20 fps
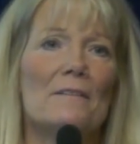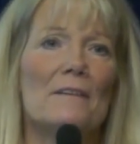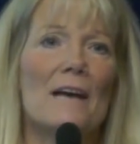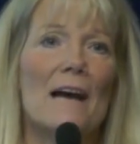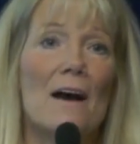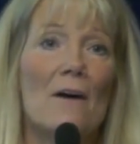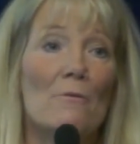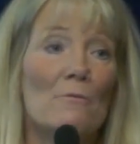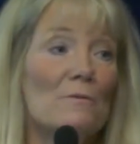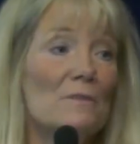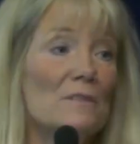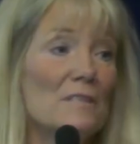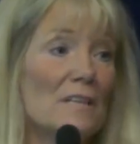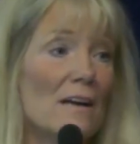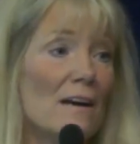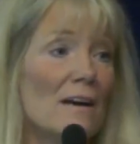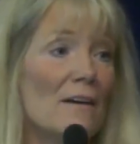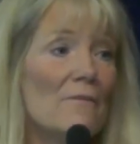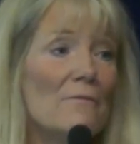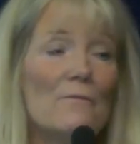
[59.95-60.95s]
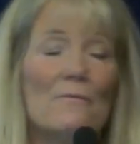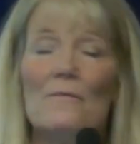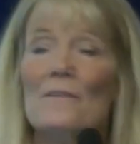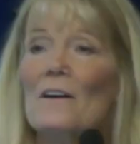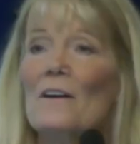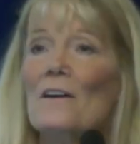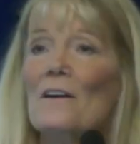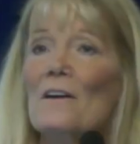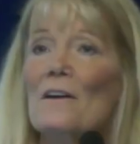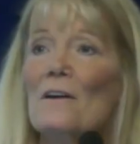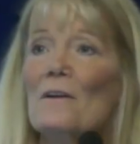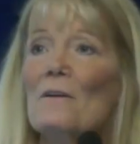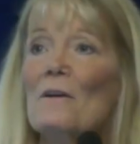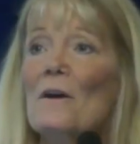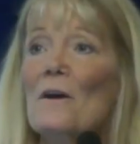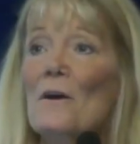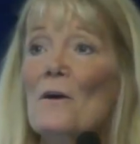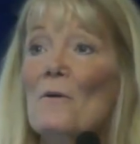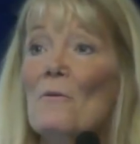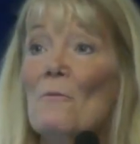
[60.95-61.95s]
how tough our
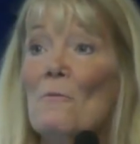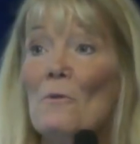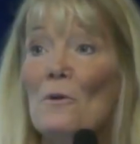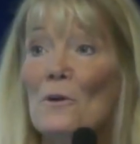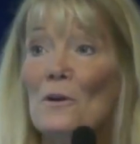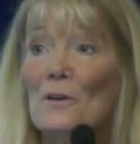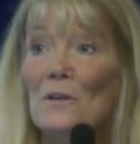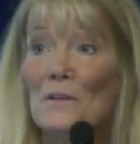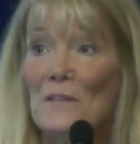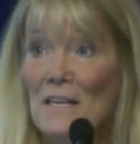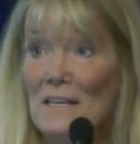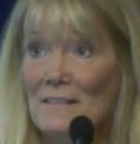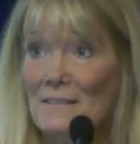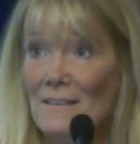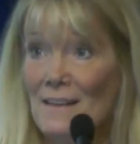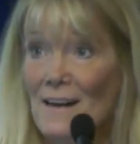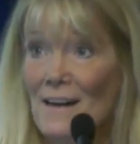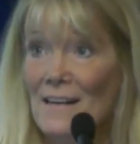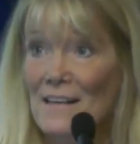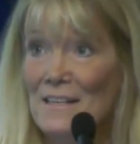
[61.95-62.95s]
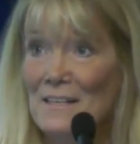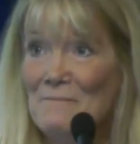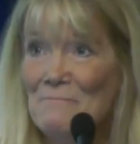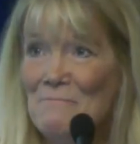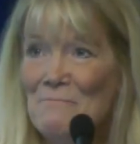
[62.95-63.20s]
world has gotten.